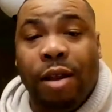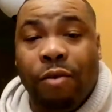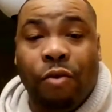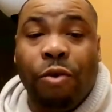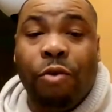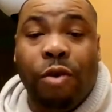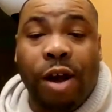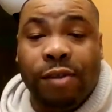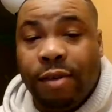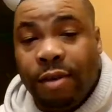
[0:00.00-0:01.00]
Chrono
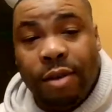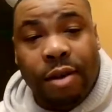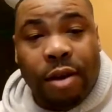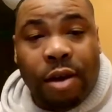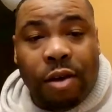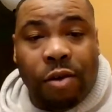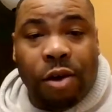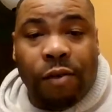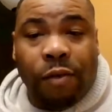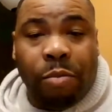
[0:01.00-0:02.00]
Cross, you
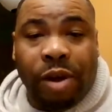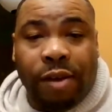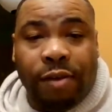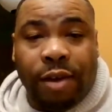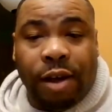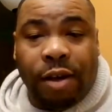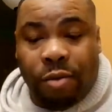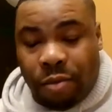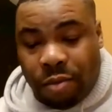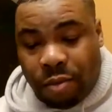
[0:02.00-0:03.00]
could have replaced
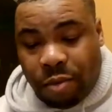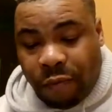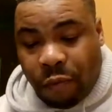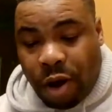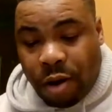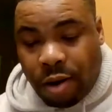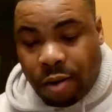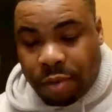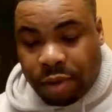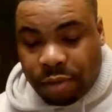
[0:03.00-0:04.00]
with Wild
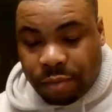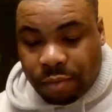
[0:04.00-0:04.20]
Arms.